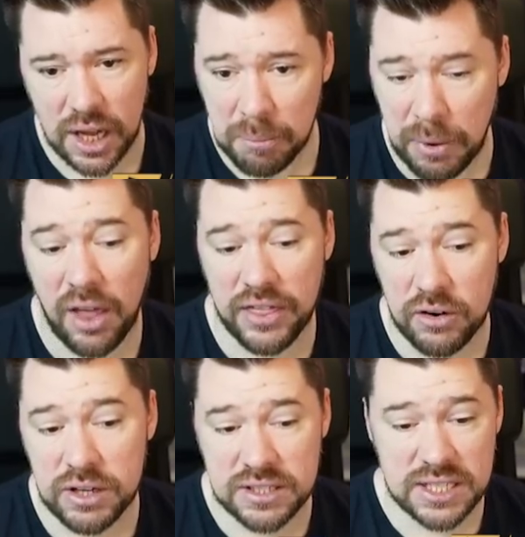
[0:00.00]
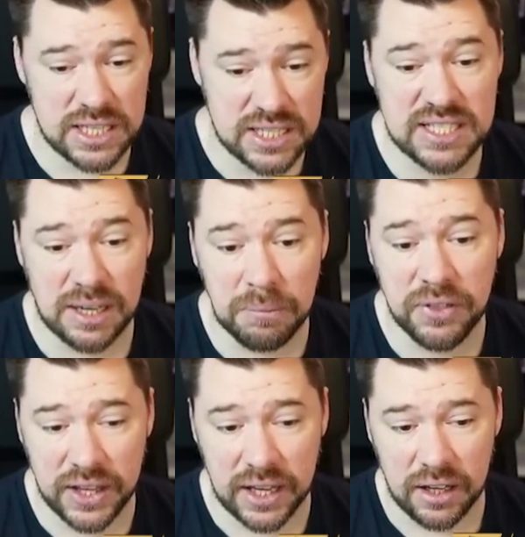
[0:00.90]
but there is
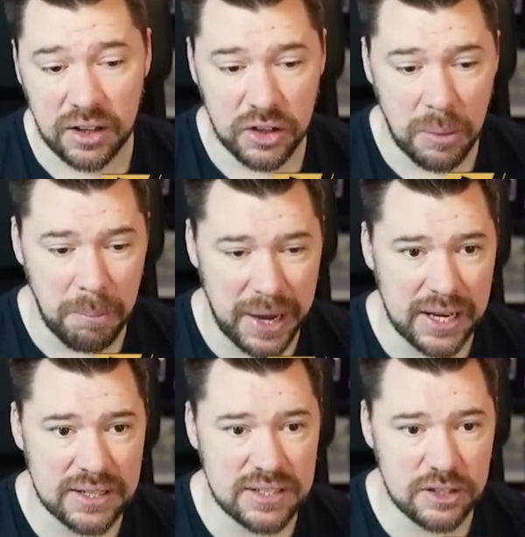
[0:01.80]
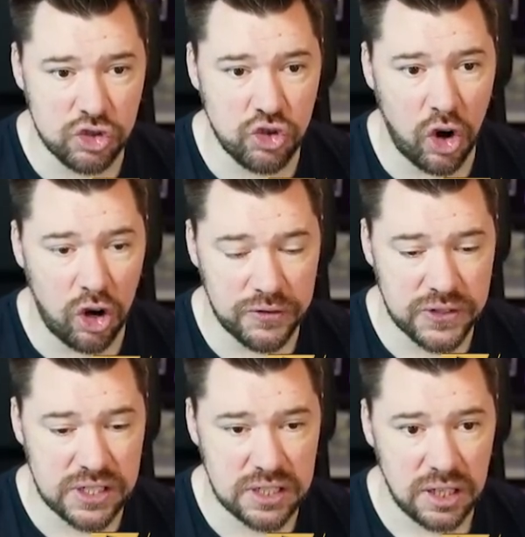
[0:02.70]
something that makes the
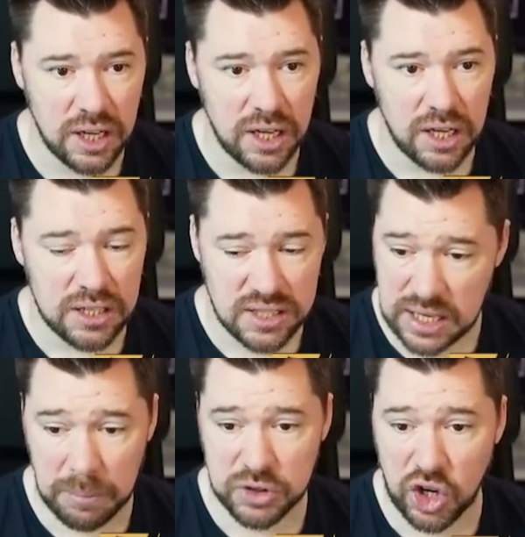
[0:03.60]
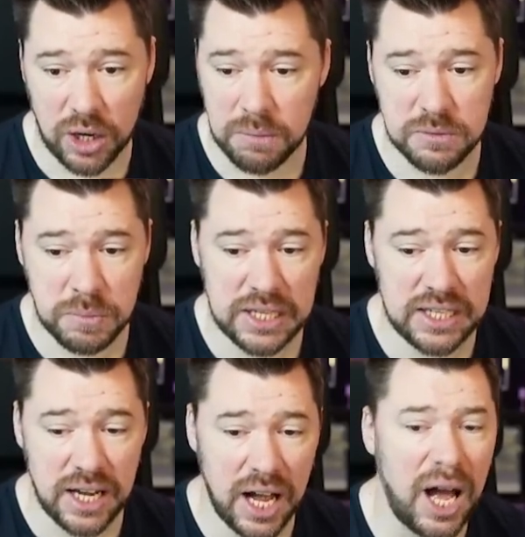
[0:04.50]
drafts sometimes be